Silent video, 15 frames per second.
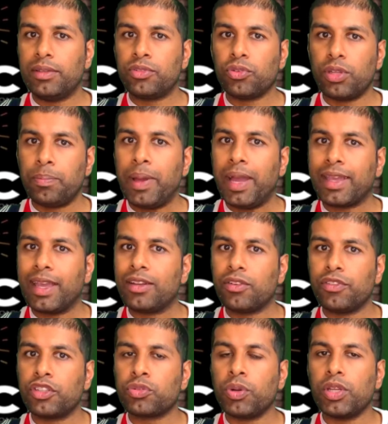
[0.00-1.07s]
sort of the back end of
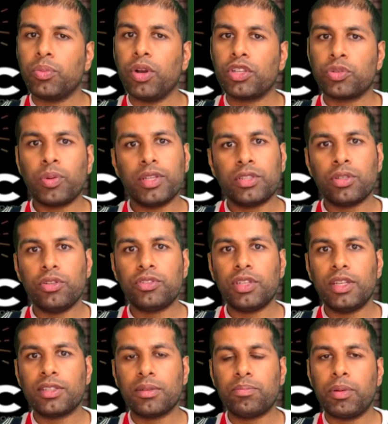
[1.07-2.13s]
the twenty-one twenty-two
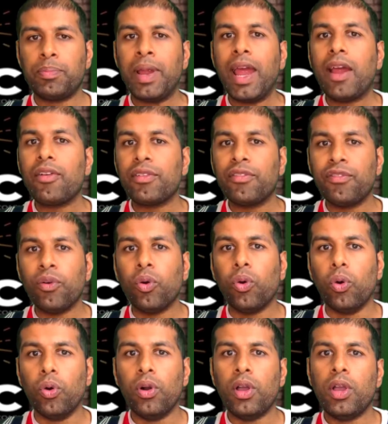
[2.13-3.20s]
season, preparing for